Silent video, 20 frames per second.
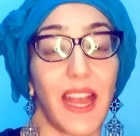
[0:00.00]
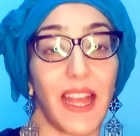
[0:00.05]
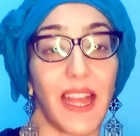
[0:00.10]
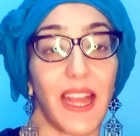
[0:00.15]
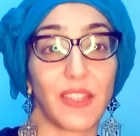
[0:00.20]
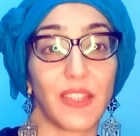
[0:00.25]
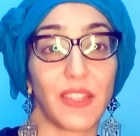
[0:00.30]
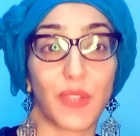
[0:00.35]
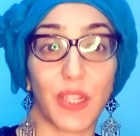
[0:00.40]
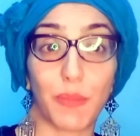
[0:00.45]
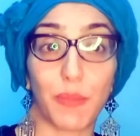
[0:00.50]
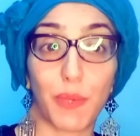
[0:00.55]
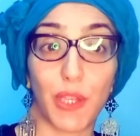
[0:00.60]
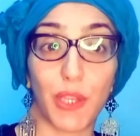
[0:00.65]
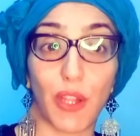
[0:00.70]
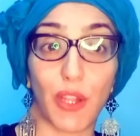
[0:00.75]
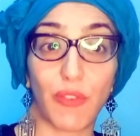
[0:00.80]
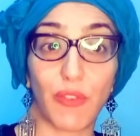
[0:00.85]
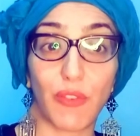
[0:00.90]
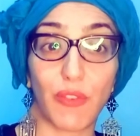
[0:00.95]
and you can
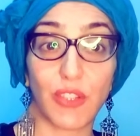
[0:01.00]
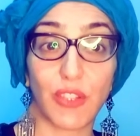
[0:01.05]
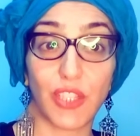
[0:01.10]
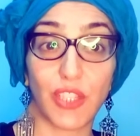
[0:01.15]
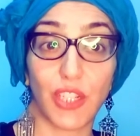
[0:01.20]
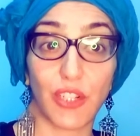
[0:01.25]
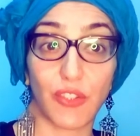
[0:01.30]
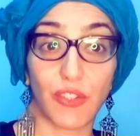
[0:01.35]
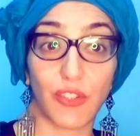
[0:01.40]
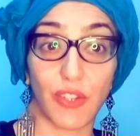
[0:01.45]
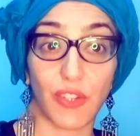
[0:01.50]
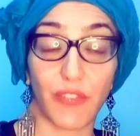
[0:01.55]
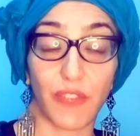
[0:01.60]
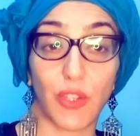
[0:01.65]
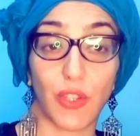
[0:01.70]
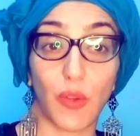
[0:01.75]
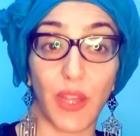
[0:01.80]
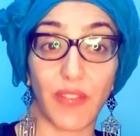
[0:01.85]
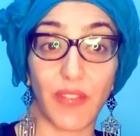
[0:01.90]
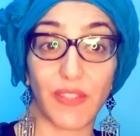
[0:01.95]
put it on for your children
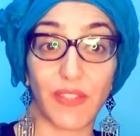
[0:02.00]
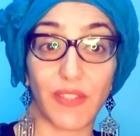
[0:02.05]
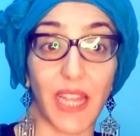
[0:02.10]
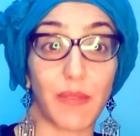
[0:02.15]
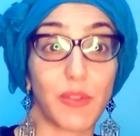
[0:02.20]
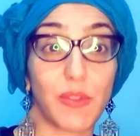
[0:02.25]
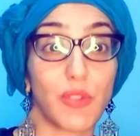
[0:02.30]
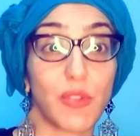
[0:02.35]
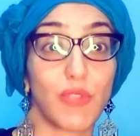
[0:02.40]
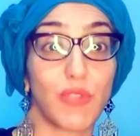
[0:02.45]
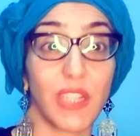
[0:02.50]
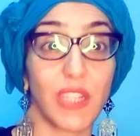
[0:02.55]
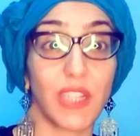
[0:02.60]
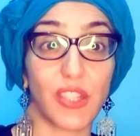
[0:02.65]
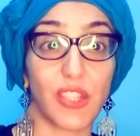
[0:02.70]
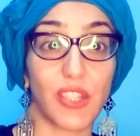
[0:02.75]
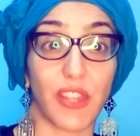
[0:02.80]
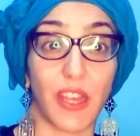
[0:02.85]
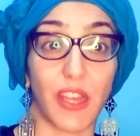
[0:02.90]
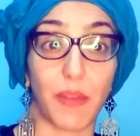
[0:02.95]
if you don't have time to
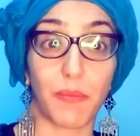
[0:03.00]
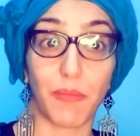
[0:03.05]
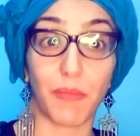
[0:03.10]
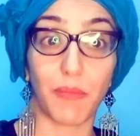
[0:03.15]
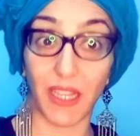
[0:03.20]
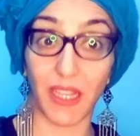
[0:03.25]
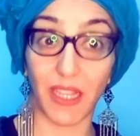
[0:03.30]
read to them.